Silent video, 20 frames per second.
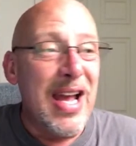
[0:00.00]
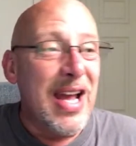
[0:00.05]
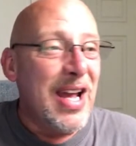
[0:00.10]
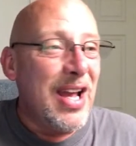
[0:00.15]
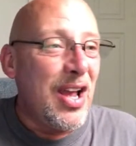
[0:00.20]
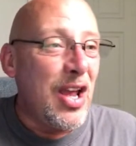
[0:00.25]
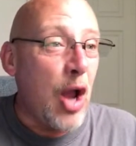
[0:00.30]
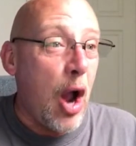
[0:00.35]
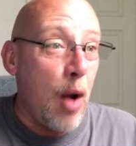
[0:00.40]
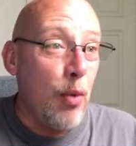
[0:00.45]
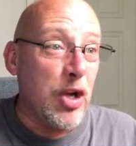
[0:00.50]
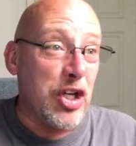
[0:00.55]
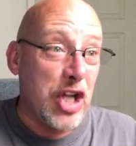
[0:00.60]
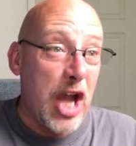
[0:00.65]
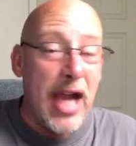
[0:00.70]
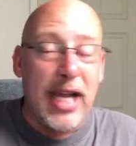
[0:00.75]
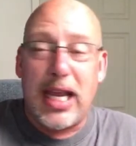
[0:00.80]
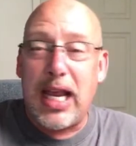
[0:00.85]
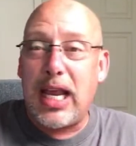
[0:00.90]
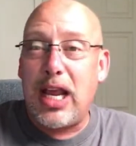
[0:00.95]
you know, I wish
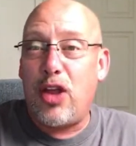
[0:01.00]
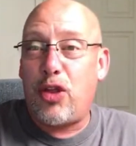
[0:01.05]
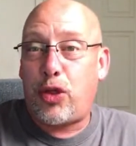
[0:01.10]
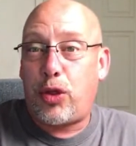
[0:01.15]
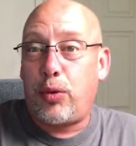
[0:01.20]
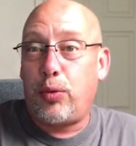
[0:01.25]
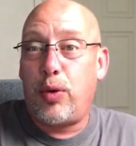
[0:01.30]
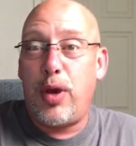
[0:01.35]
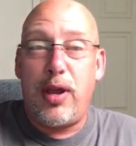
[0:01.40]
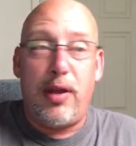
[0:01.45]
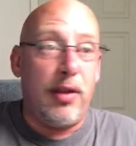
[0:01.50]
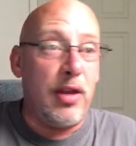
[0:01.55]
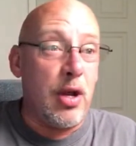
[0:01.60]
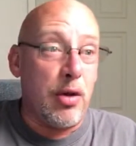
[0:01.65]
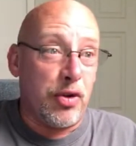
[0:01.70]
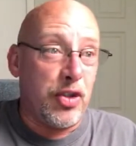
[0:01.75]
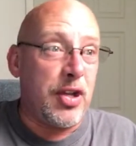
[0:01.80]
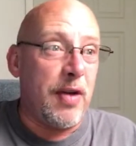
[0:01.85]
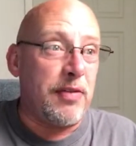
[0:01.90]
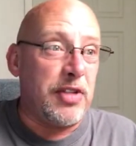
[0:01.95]
I could get three, you know,
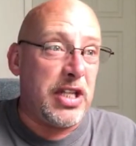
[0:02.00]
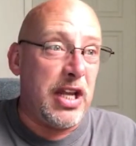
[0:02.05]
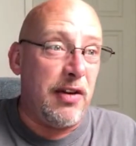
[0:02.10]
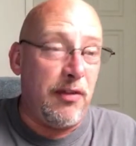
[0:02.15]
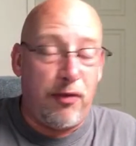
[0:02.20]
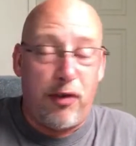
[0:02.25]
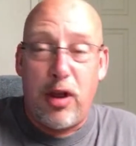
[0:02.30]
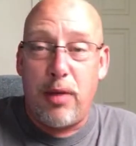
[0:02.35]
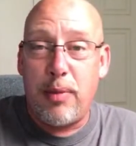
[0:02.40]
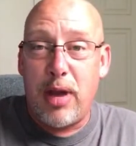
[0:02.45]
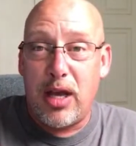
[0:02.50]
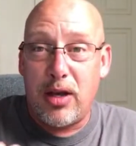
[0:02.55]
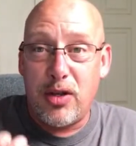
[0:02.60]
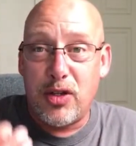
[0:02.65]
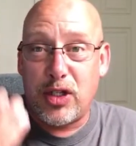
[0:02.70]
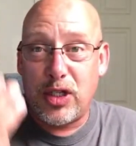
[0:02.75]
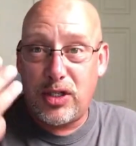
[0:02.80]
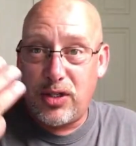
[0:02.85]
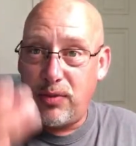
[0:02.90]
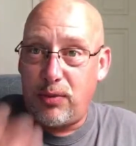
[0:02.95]
17 females
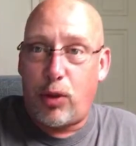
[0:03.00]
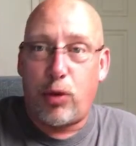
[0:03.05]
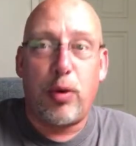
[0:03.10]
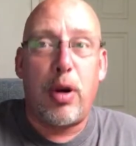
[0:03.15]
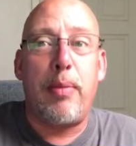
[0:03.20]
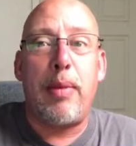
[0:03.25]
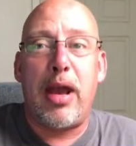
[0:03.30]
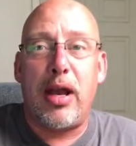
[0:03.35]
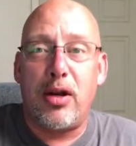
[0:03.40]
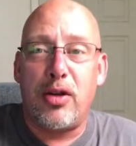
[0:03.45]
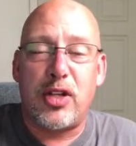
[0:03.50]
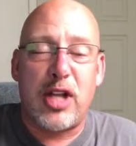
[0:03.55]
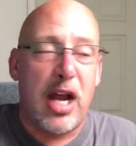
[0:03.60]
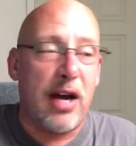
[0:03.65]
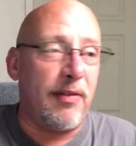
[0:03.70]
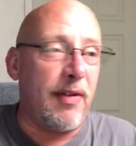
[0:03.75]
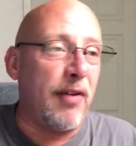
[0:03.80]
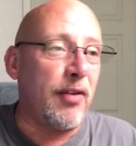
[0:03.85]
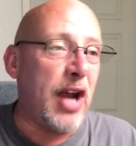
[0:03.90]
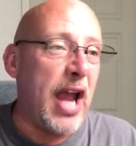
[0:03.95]
and three males out of
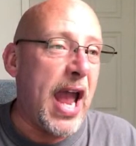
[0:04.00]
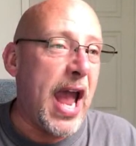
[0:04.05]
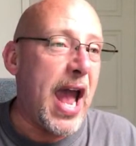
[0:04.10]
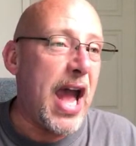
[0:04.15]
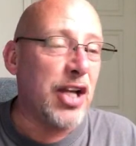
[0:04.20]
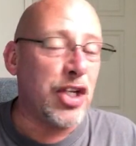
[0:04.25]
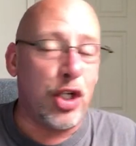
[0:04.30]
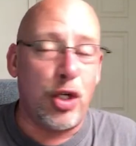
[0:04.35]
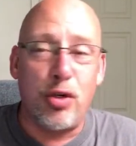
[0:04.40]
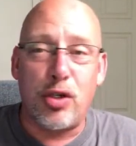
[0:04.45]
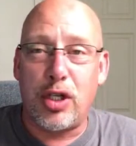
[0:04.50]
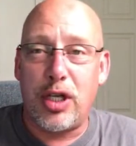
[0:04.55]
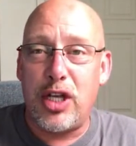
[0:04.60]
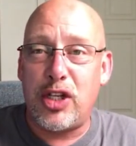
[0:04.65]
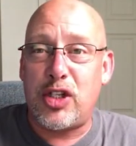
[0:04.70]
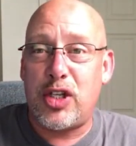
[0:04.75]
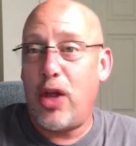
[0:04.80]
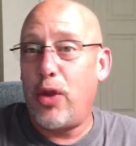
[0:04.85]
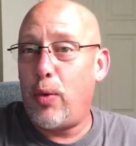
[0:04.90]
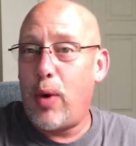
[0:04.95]
every hatch. Usually it's
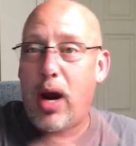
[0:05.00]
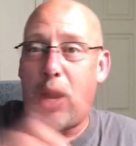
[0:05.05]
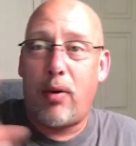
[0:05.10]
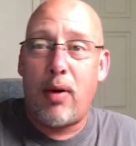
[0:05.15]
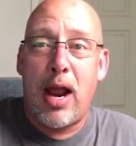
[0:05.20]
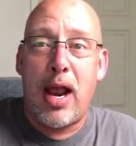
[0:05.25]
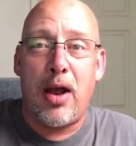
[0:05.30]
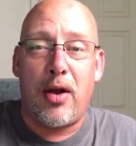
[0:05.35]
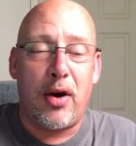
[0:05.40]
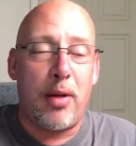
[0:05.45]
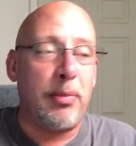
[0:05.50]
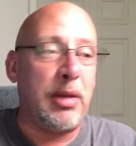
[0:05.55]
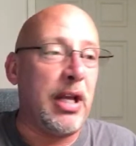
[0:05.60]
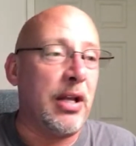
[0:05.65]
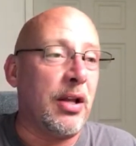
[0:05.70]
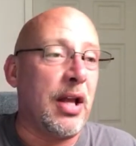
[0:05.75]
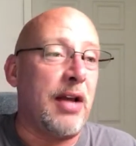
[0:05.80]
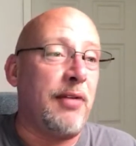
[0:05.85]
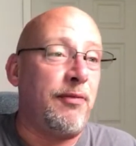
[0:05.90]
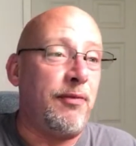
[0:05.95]
the other way around. I'm getting
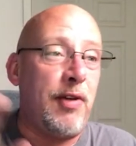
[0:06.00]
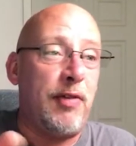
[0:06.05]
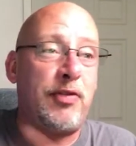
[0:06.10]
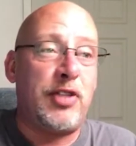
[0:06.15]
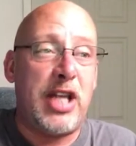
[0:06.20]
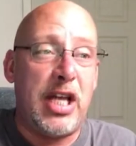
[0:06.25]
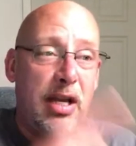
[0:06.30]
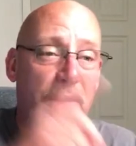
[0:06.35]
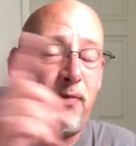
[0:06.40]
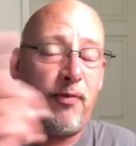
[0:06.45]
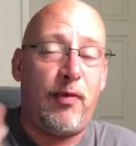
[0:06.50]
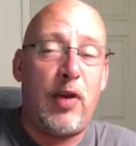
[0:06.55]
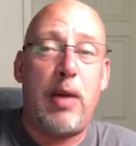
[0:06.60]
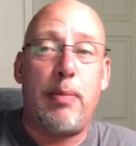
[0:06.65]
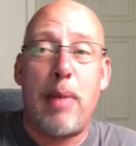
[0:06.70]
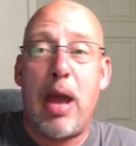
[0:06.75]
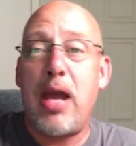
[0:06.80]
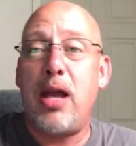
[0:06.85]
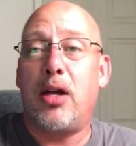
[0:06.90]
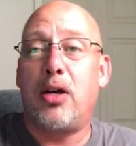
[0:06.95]
like 15
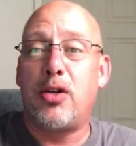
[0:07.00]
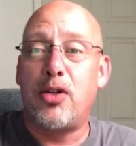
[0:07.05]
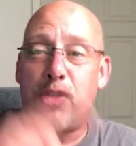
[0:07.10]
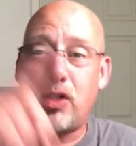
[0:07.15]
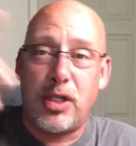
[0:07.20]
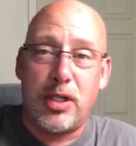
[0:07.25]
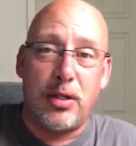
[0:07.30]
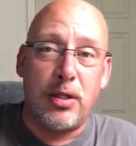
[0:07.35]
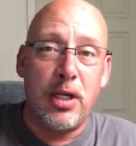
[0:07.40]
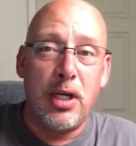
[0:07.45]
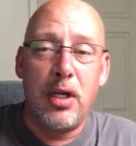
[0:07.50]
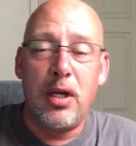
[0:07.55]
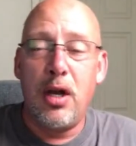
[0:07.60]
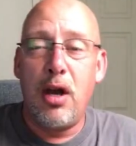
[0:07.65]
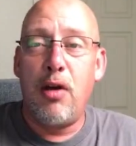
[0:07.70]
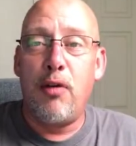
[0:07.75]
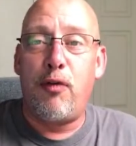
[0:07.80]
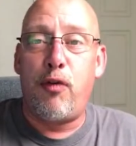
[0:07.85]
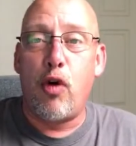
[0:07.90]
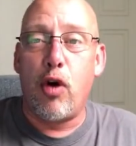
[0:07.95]
males and
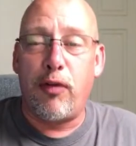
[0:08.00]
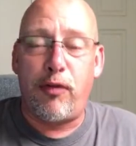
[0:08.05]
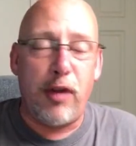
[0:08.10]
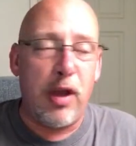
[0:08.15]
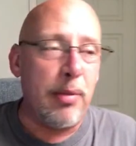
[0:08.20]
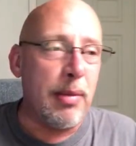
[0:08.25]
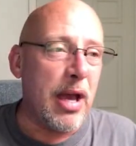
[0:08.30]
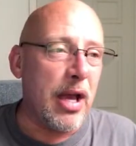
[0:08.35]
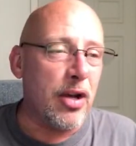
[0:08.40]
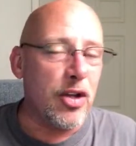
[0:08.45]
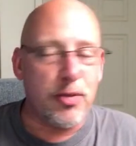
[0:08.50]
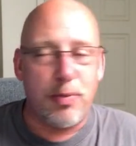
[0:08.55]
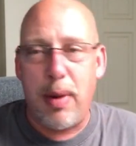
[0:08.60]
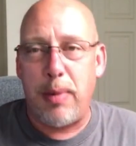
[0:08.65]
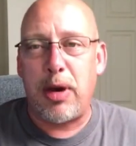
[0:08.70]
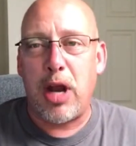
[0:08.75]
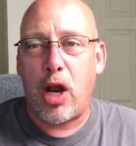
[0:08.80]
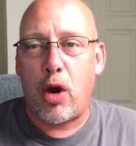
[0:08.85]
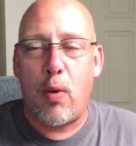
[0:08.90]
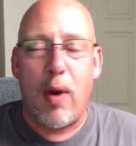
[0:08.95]
four females. Maybe
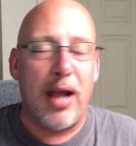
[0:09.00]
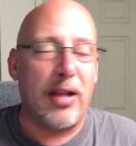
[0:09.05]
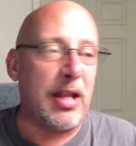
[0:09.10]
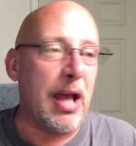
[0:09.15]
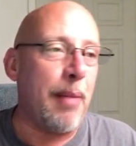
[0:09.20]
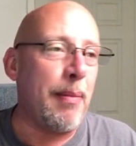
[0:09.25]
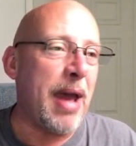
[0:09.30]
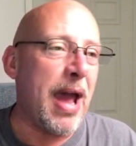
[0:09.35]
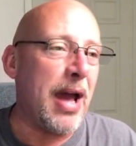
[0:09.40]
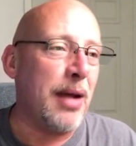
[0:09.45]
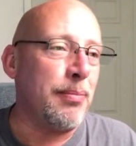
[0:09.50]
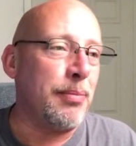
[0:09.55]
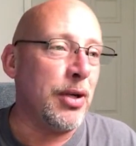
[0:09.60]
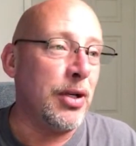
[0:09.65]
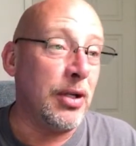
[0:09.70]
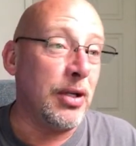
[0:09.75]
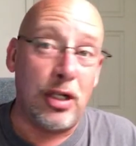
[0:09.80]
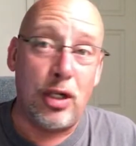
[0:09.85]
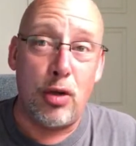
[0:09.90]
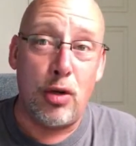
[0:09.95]
not quite that bad, but
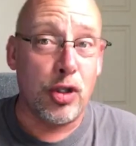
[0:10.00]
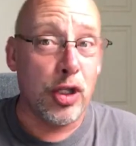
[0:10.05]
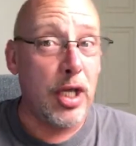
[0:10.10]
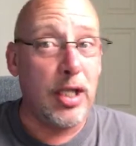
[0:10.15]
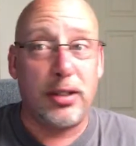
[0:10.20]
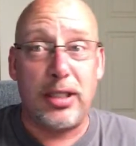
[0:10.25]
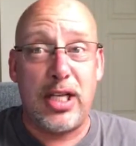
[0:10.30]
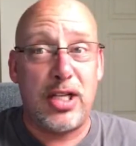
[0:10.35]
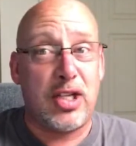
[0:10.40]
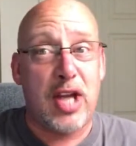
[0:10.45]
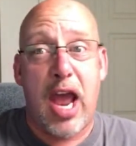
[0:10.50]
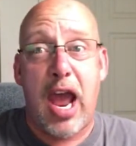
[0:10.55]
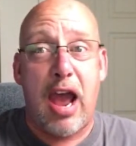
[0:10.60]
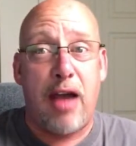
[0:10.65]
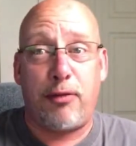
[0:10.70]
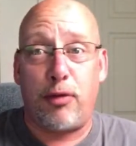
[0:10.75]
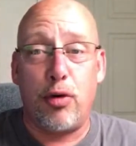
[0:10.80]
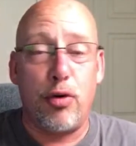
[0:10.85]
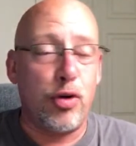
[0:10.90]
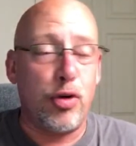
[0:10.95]
usually at least
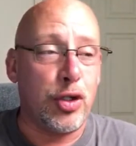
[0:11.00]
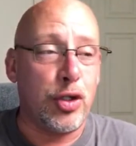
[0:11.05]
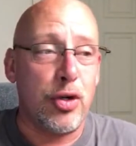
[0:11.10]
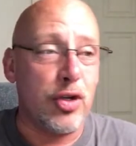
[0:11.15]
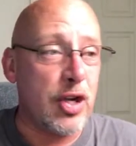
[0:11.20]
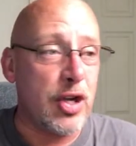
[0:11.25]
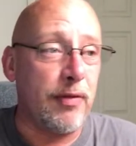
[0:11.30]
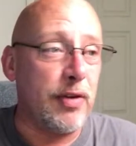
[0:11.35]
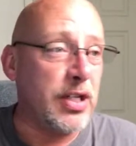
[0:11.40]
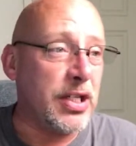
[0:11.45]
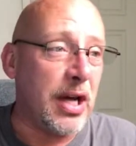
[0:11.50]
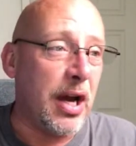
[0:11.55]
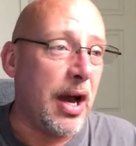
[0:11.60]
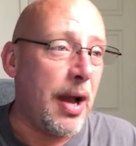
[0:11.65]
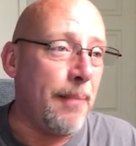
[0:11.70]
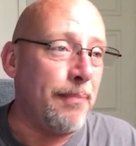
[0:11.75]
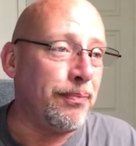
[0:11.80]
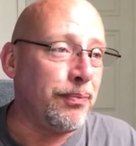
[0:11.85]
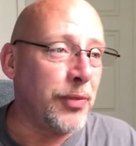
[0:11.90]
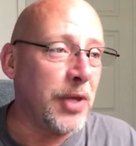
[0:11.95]
half roosters every time.